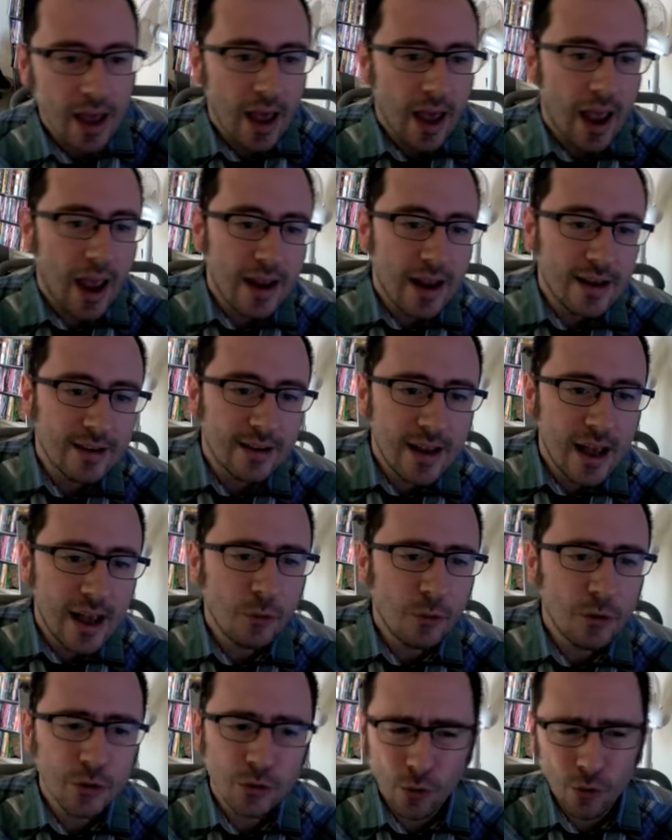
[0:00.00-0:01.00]
and now
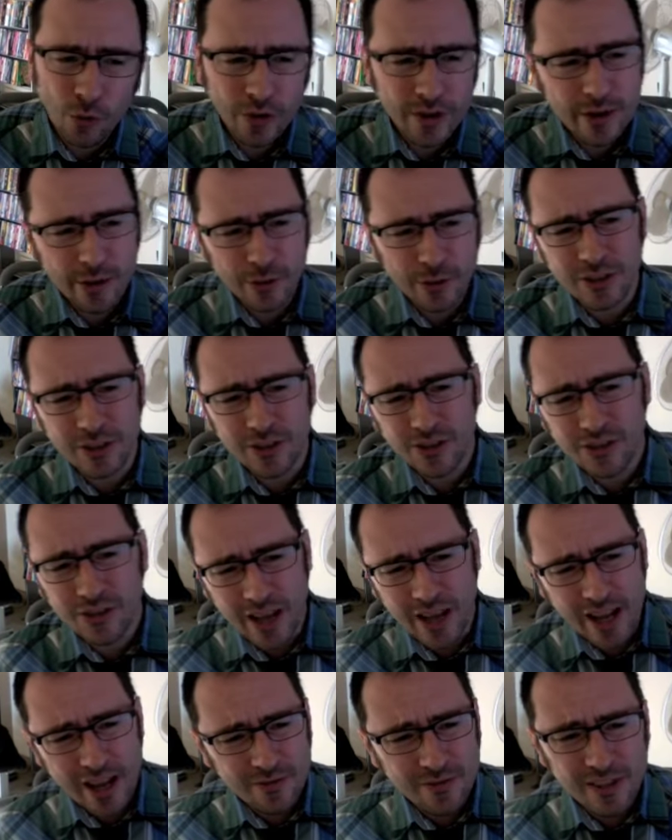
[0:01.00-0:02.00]
you're here to
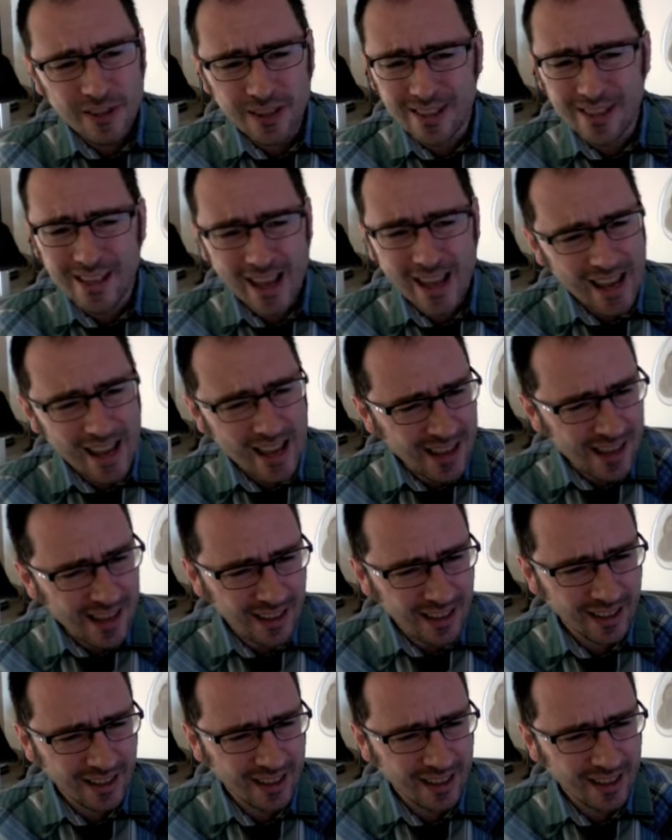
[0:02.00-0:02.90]
save the day?